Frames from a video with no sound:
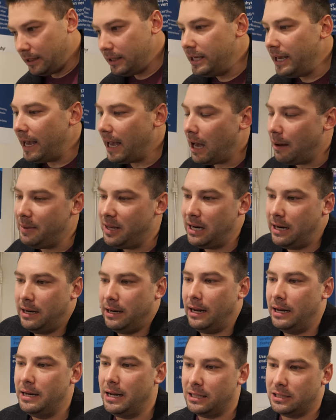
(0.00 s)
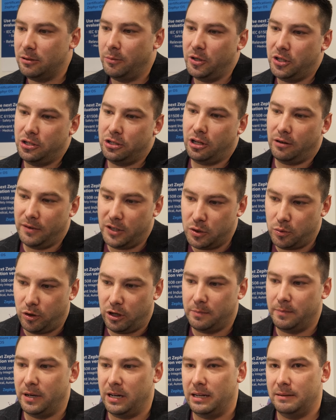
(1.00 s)
Yeah, I mean, and not so much service
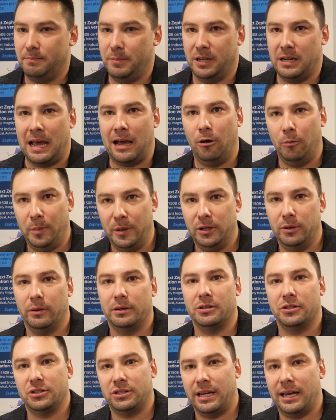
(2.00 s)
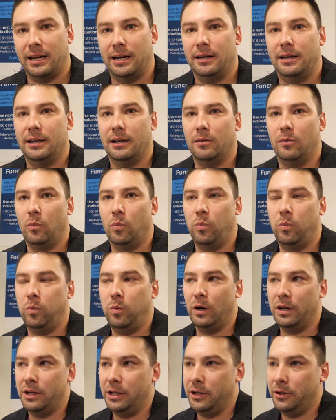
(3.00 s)
work, but helping you understand
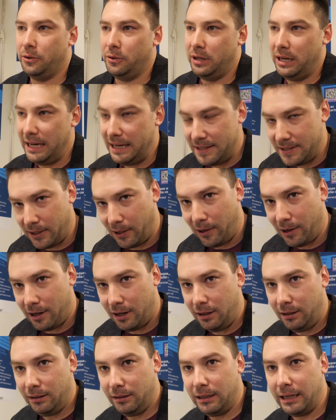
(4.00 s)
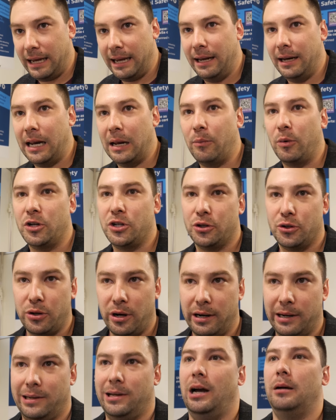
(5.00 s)
what your needs are and what you're
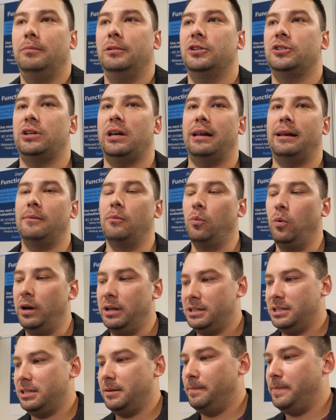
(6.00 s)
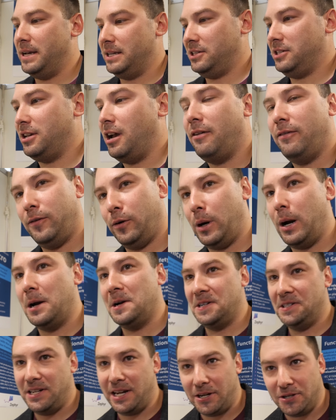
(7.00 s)
trying to accomplish and what's the best software
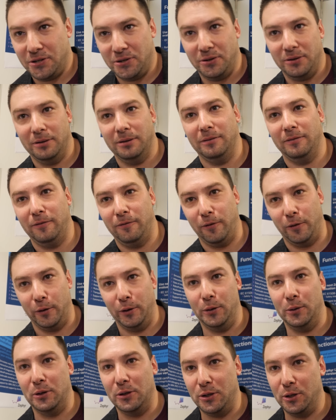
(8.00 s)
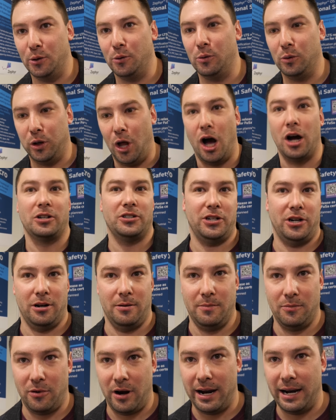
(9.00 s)
architecture for you to do long
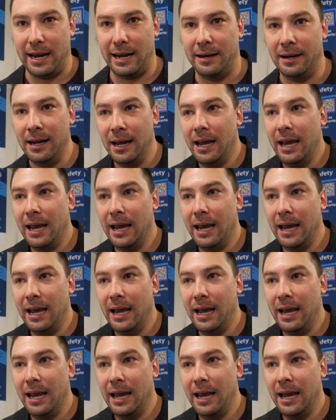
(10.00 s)
term, right? And